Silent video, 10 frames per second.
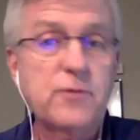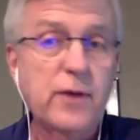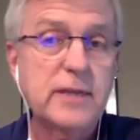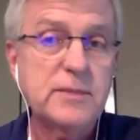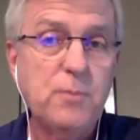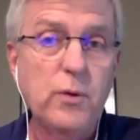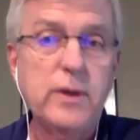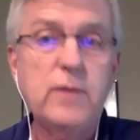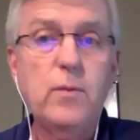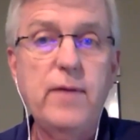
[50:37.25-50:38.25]

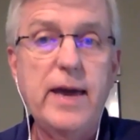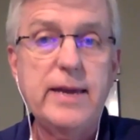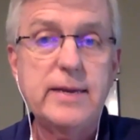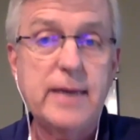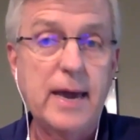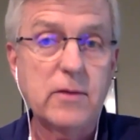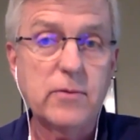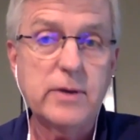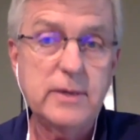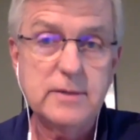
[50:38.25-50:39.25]
transported and we've added
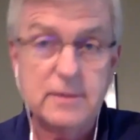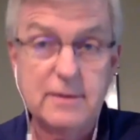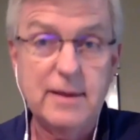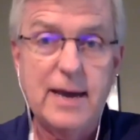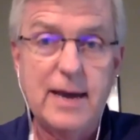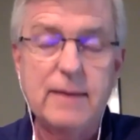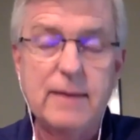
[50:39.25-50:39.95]
calories to that.